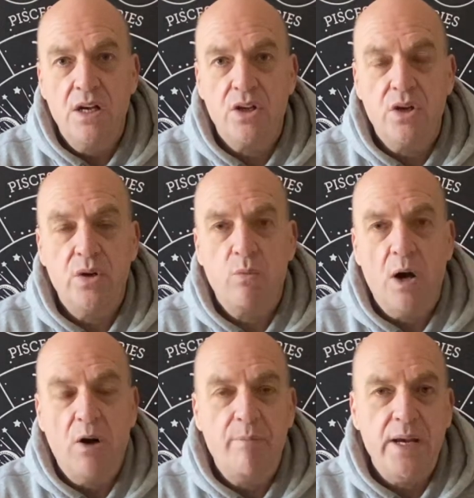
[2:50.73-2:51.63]
Could
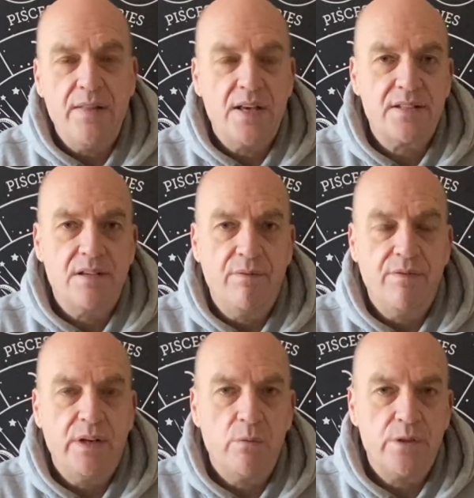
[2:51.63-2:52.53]
well be that
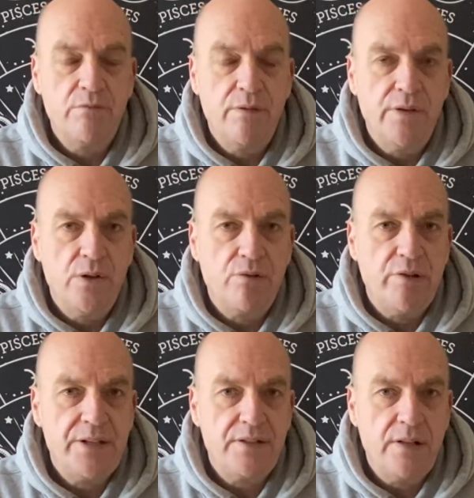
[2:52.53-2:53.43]
something was revealed
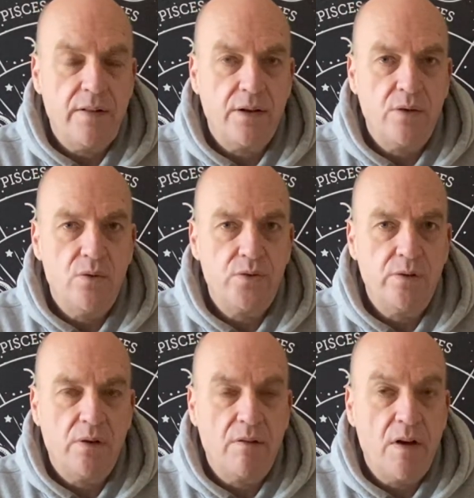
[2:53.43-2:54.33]
recently that caused
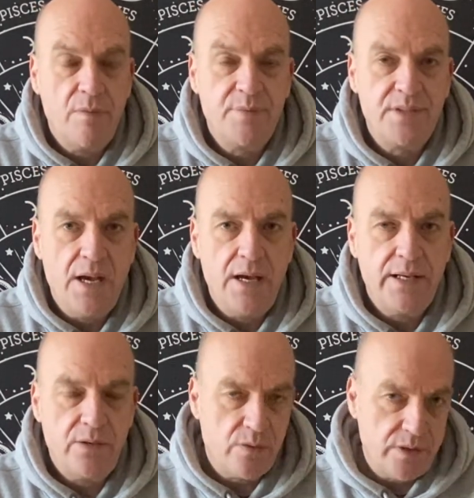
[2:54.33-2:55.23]
you a lot of upset. You
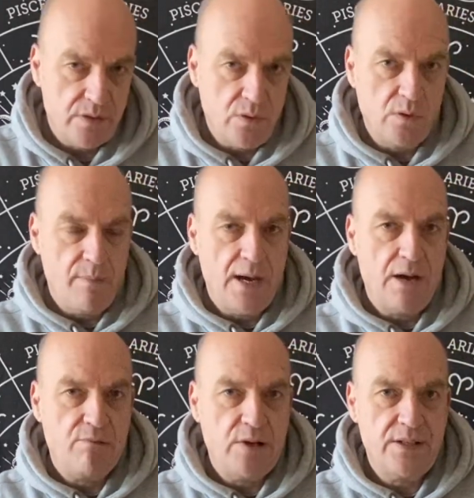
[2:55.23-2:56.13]
can also talk about a
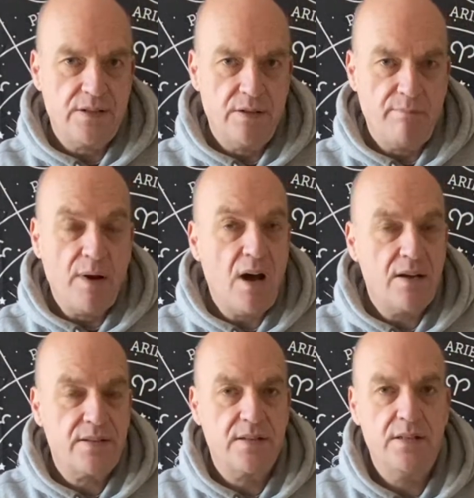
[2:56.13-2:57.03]
recent
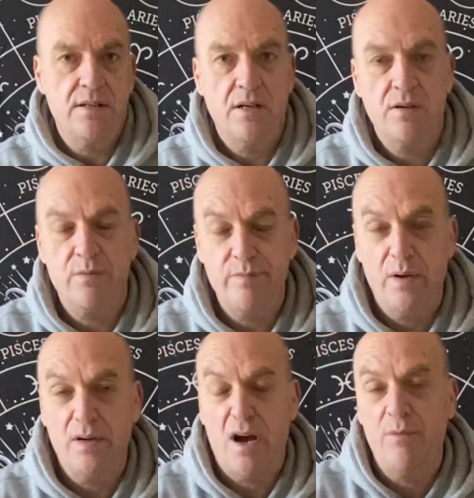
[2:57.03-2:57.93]
passing.
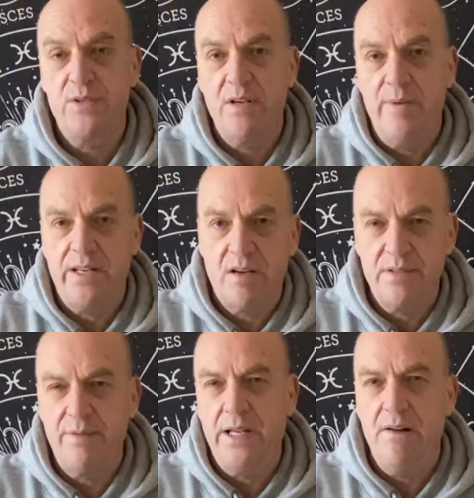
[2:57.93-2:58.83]
I'm also picking up
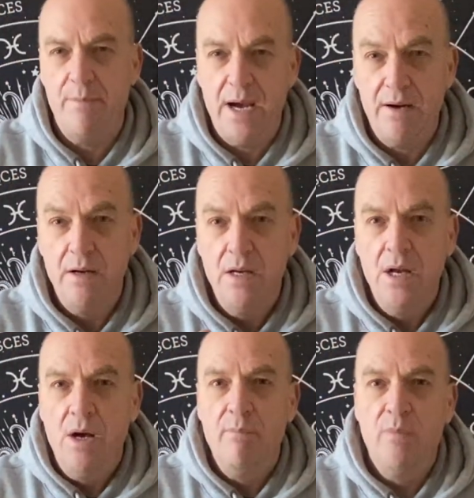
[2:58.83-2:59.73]
something here about
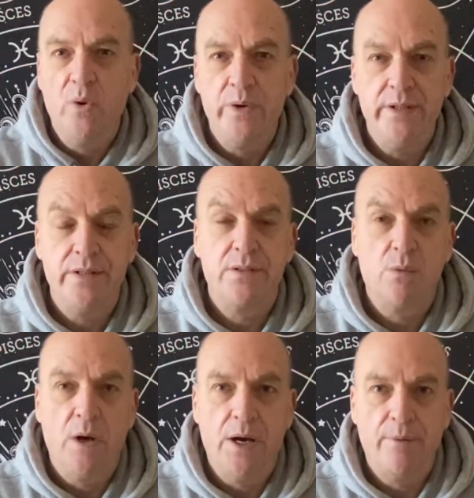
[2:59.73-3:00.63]
mourning as
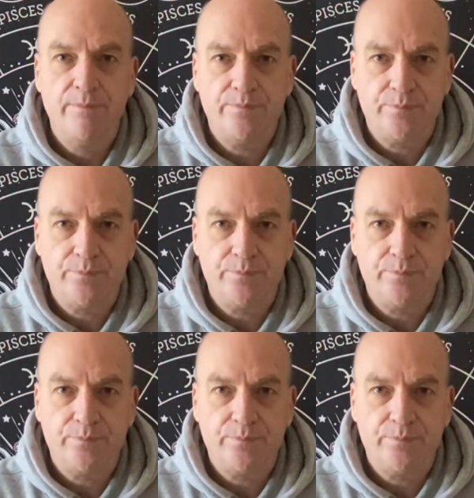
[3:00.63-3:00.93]
well.